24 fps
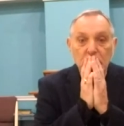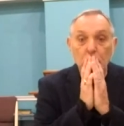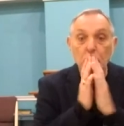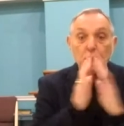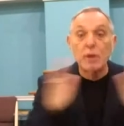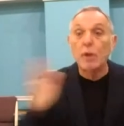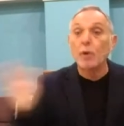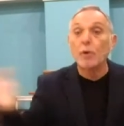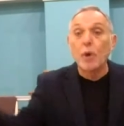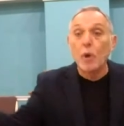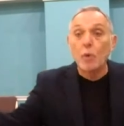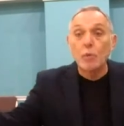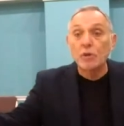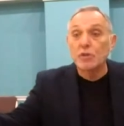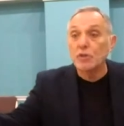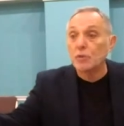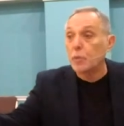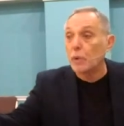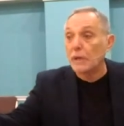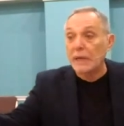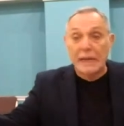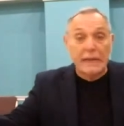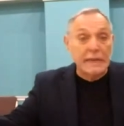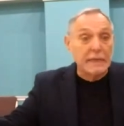We don't know which
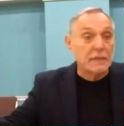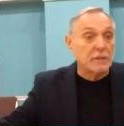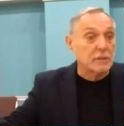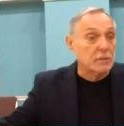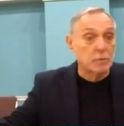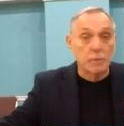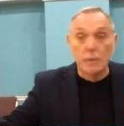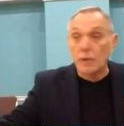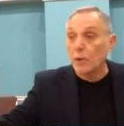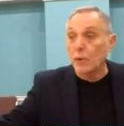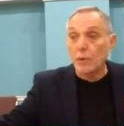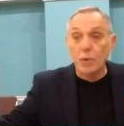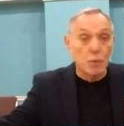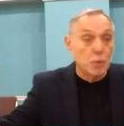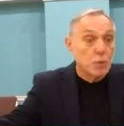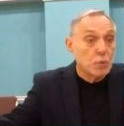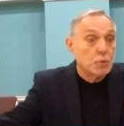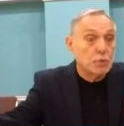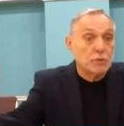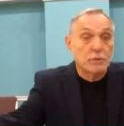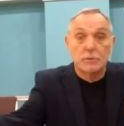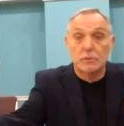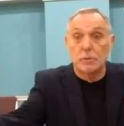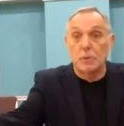one it is. We don't know
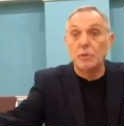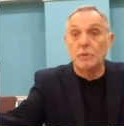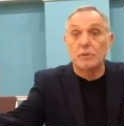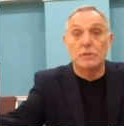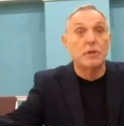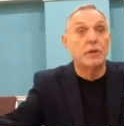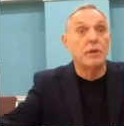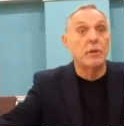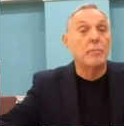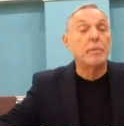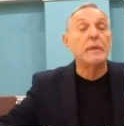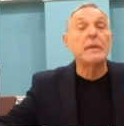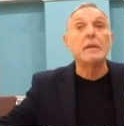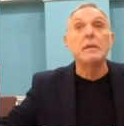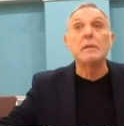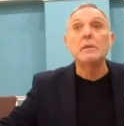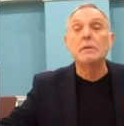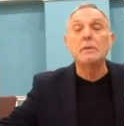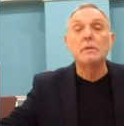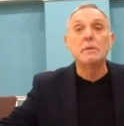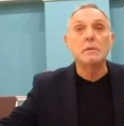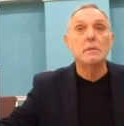who's, who it's going to be.